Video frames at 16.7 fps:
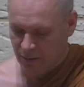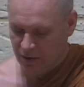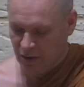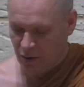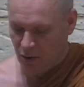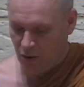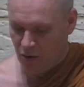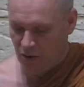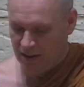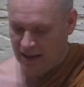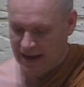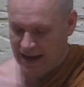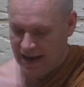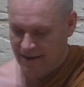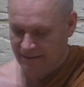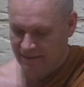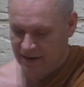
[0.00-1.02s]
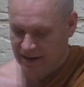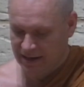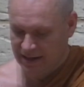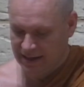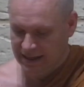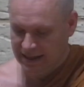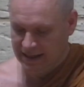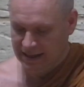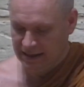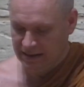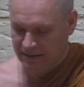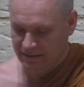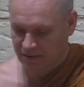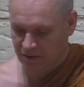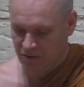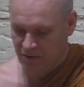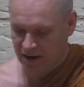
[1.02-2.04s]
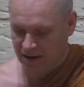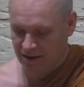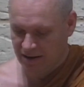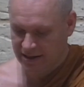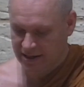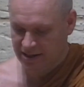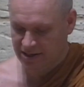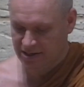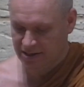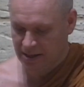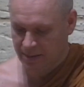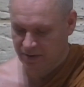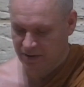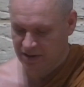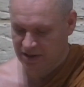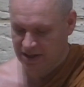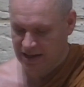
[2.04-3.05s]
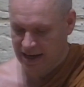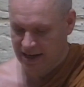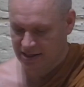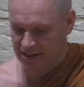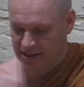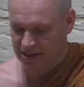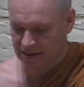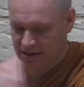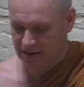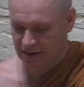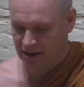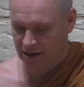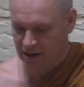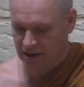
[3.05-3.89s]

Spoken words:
we all have a need for recognition, appreciation,